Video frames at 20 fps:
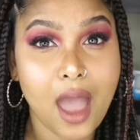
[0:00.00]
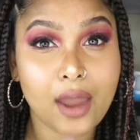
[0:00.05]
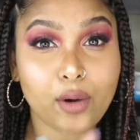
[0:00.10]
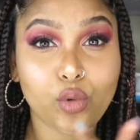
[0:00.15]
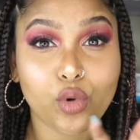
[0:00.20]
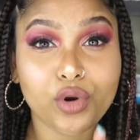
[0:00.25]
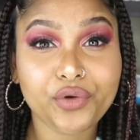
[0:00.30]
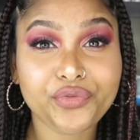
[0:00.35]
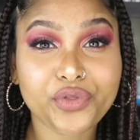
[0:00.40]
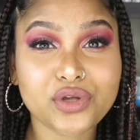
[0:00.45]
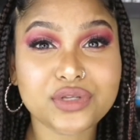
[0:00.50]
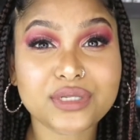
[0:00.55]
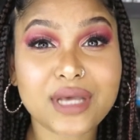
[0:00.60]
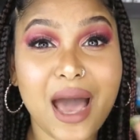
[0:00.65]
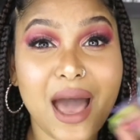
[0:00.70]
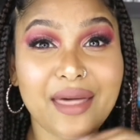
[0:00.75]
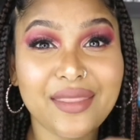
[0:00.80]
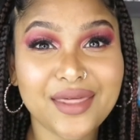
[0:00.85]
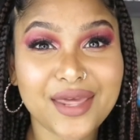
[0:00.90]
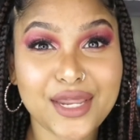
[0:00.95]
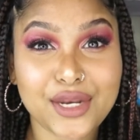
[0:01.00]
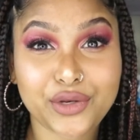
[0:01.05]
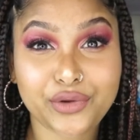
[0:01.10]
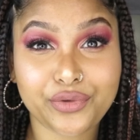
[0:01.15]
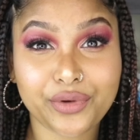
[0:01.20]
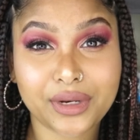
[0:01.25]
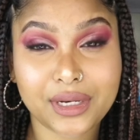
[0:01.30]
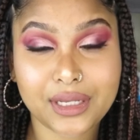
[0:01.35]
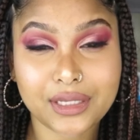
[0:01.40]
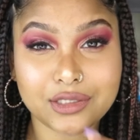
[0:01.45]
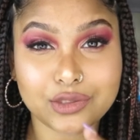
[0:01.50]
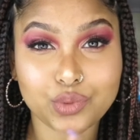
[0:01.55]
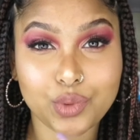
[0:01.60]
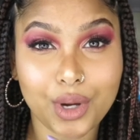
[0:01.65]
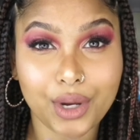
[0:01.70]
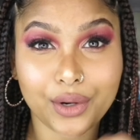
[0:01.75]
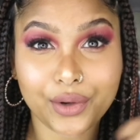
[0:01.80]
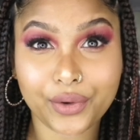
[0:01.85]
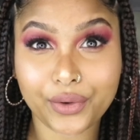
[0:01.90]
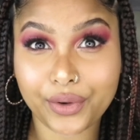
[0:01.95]
And all of those other ingredients
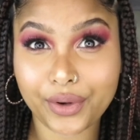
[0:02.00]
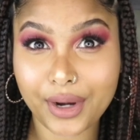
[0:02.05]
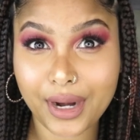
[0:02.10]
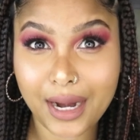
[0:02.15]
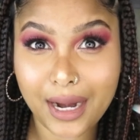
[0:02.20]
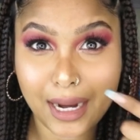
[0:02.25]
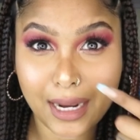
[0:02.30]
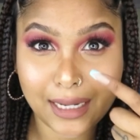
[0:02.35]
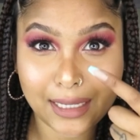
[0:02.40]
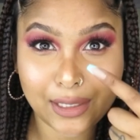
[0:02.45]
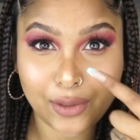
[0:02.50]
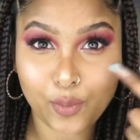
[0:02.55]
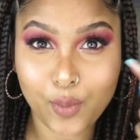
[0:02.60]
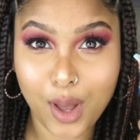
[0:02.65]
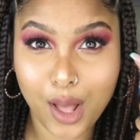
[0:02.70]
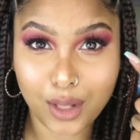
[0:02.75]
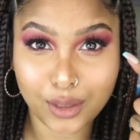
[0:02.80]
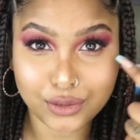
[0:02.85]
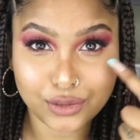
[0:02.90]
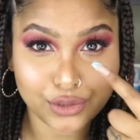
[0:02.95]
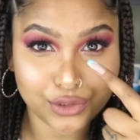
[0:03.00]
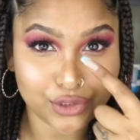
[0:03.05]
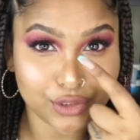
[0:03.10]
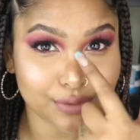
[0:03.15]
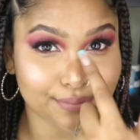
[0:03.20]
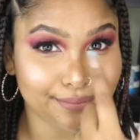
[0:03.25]
work really well to just